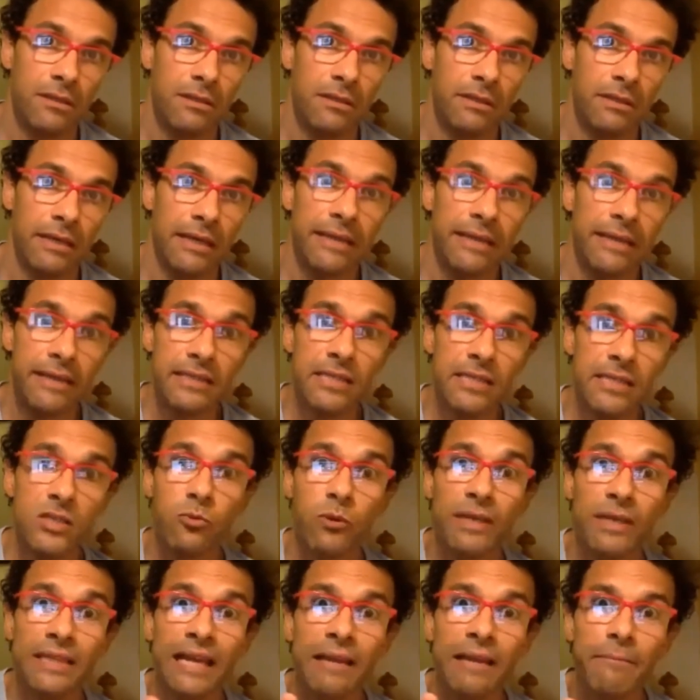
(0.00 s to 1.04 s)
And this is
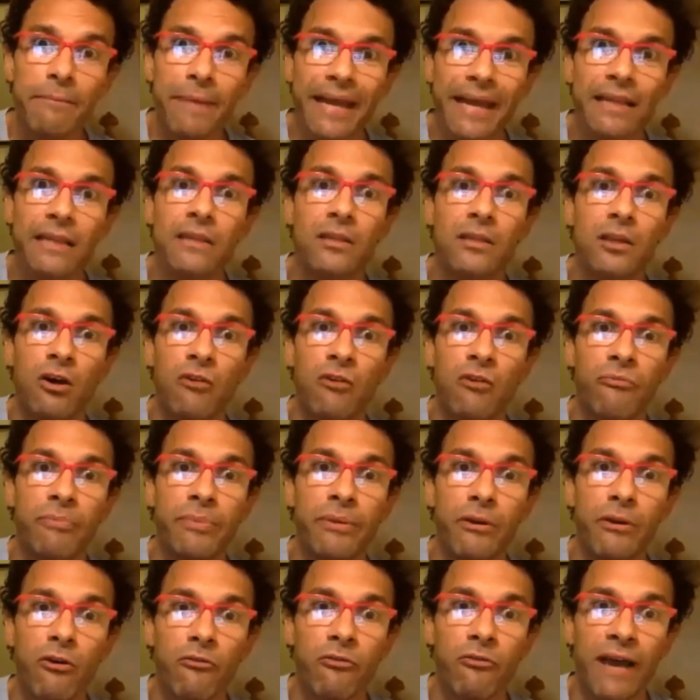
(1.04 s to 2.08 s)
what I meant of
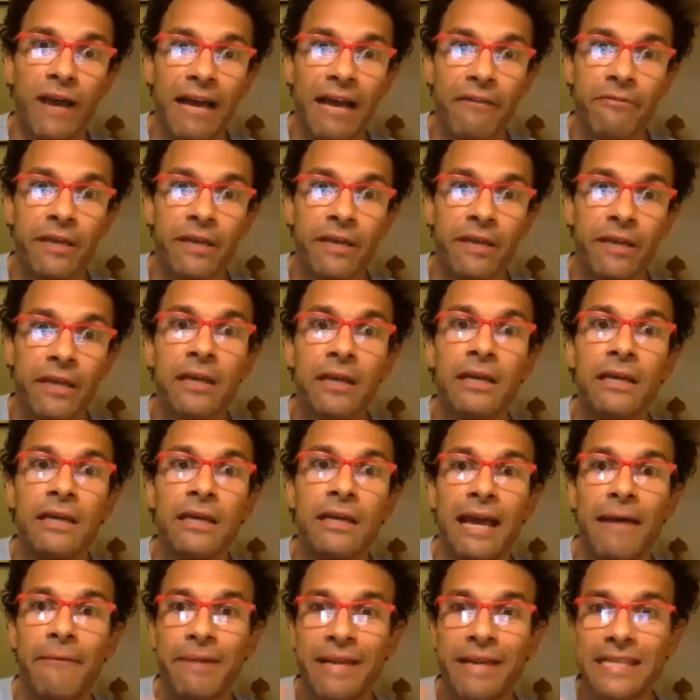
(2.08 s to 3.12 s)
having
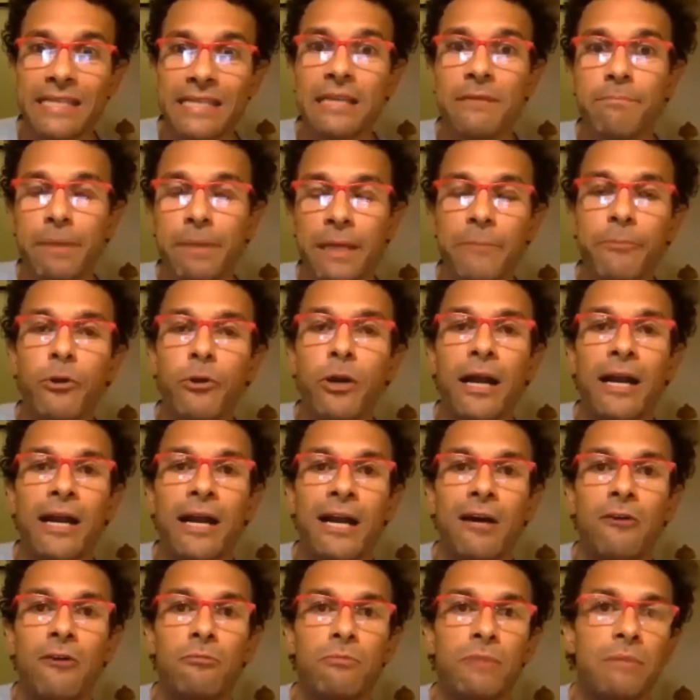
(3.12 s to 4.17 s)
amazing people
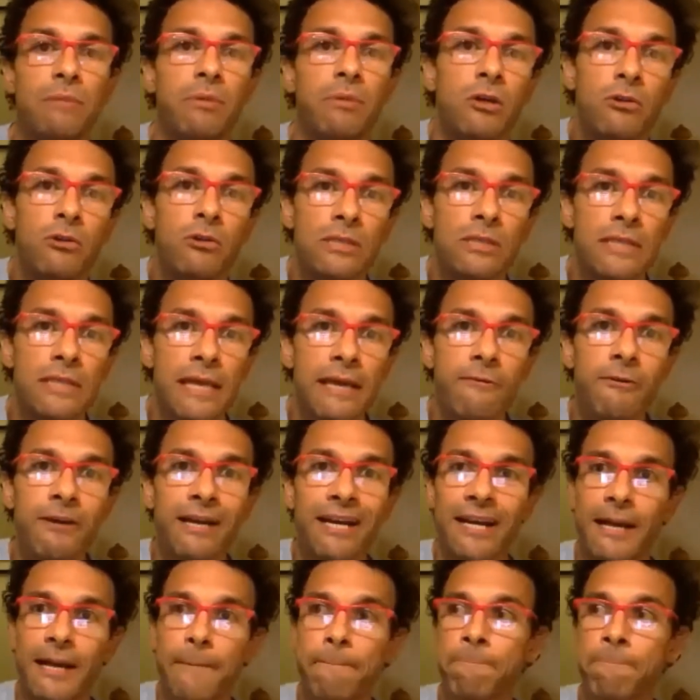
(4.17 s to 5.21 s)
around me, because they
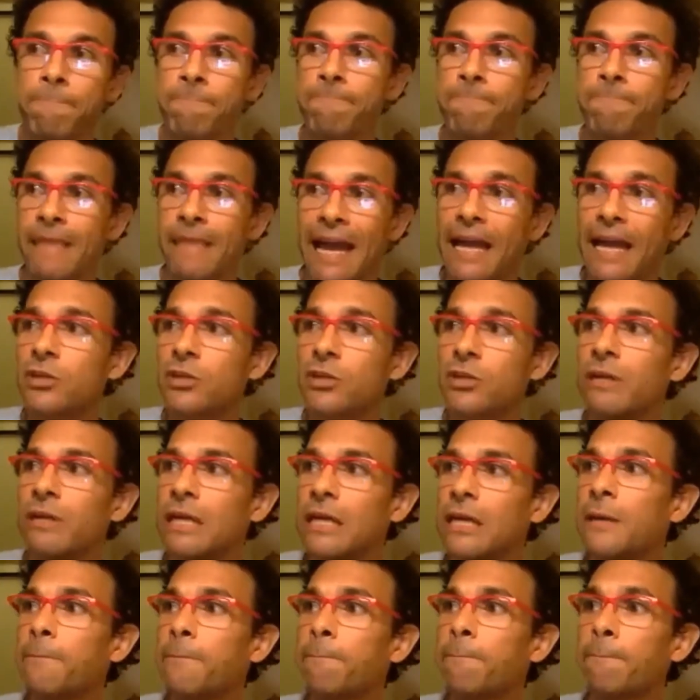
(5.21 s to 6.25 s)
were
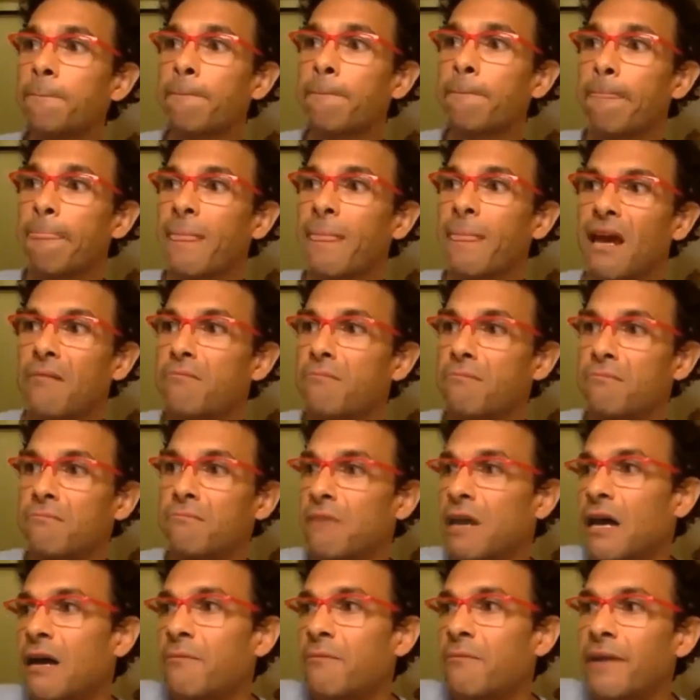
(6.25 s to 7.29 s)
actually,
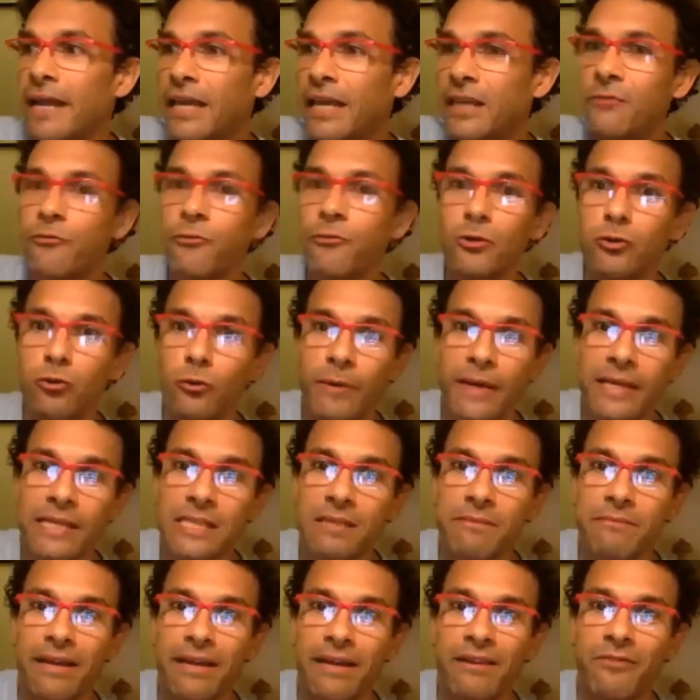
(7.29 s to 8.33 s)
I'm grateful to
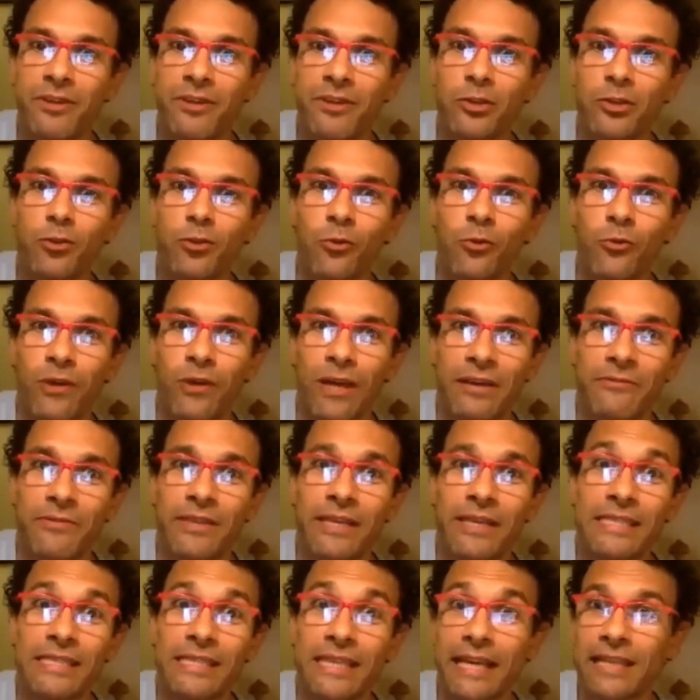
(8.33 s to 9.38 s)
Bassem and Victor if
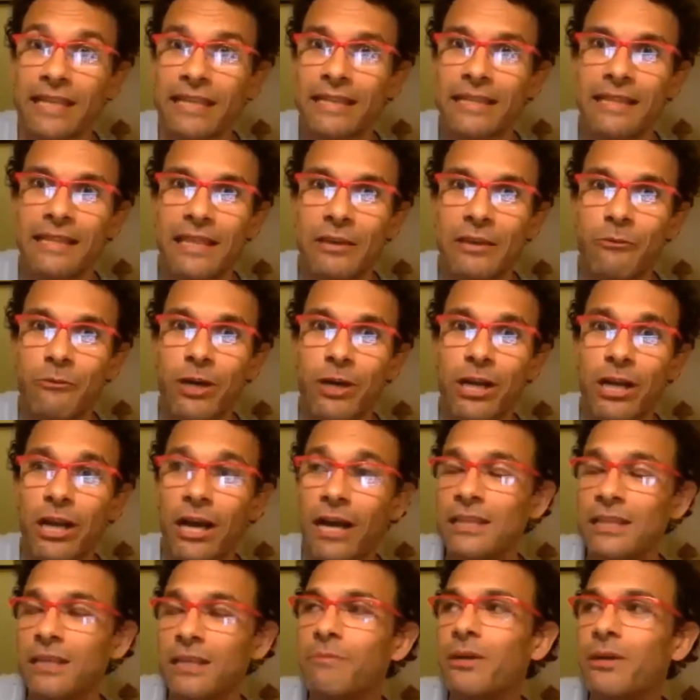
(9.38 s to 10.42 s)
they said they were
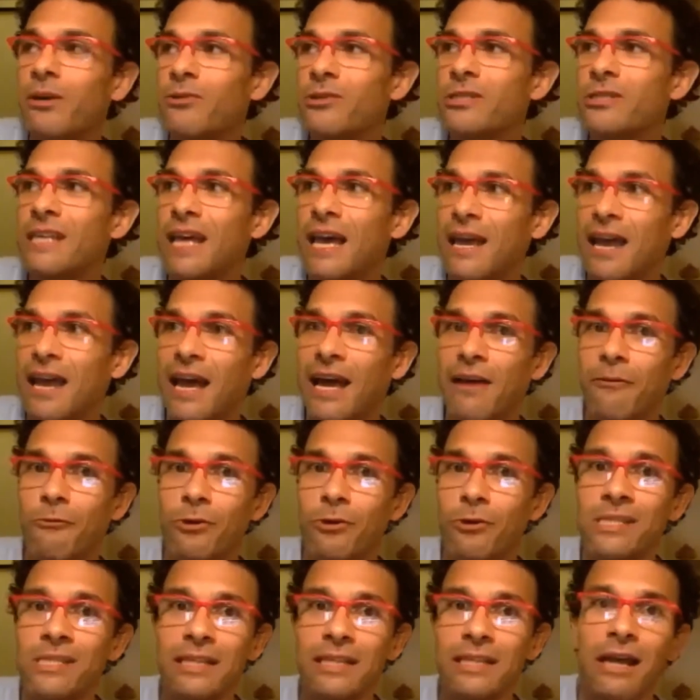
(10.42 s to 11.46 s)
guided, because I
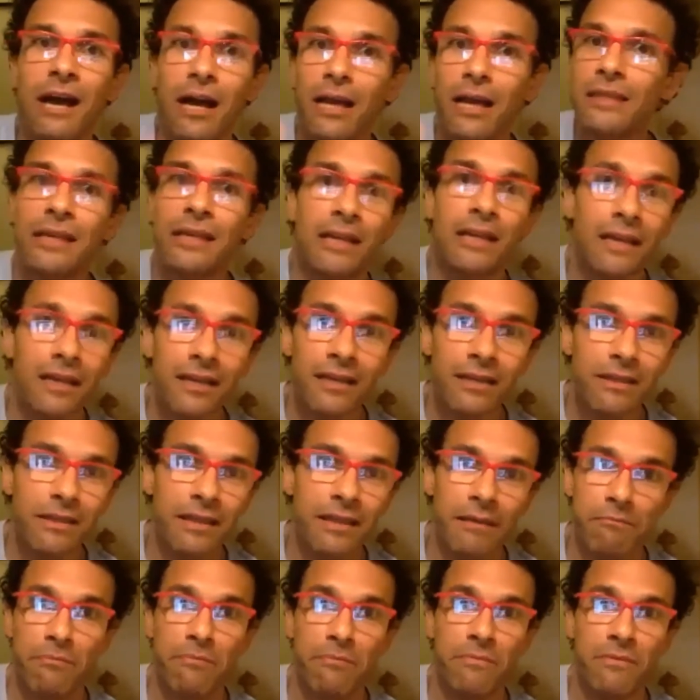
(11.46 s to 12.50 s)
wasn't guiding
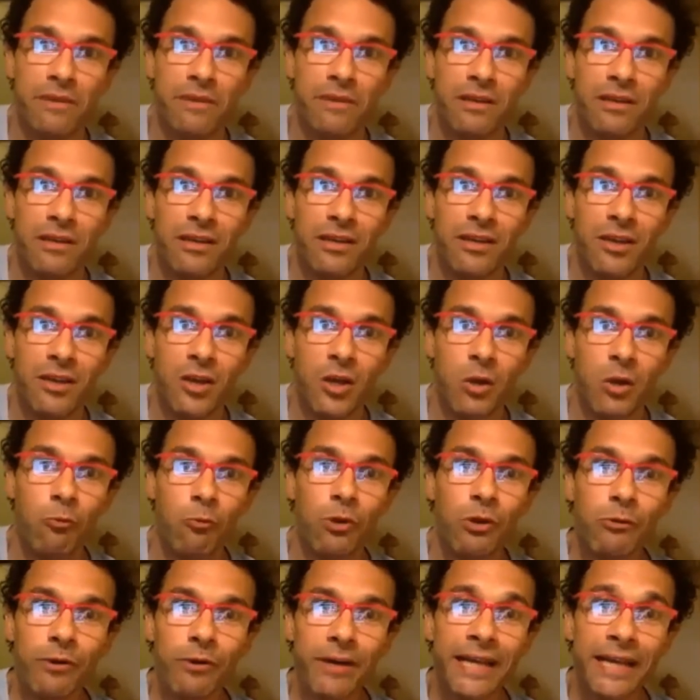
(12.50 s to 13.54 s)
them.
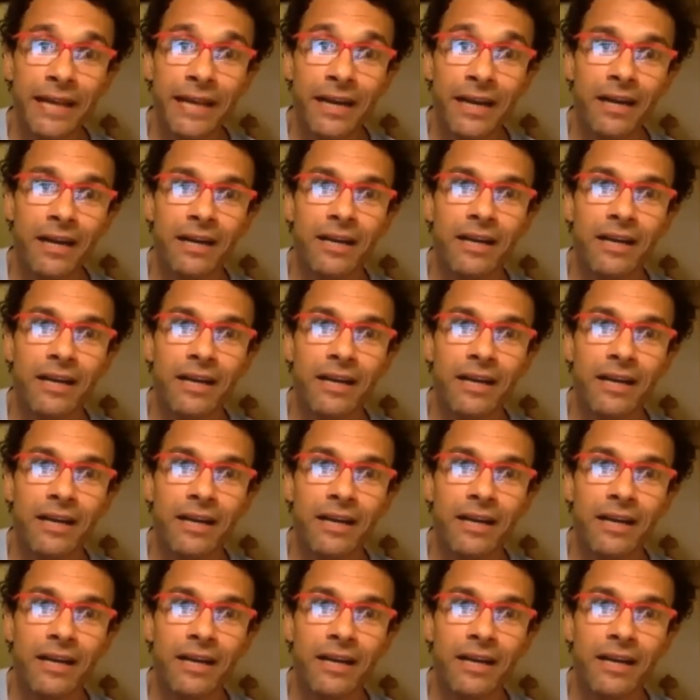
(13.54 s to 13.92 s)
We were